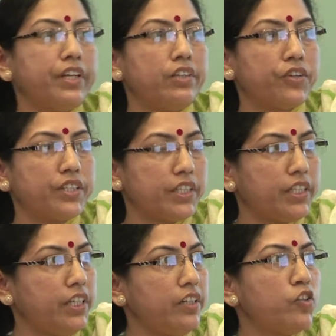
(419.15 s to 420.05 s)

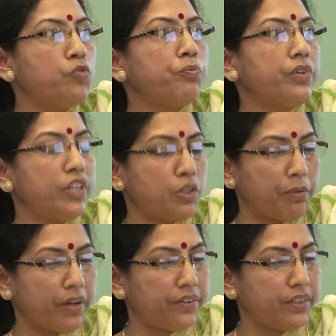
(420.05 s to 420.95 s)
intra-city
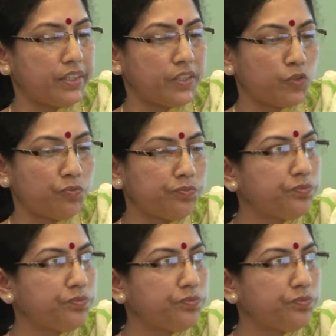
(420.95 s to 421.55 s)
disparities.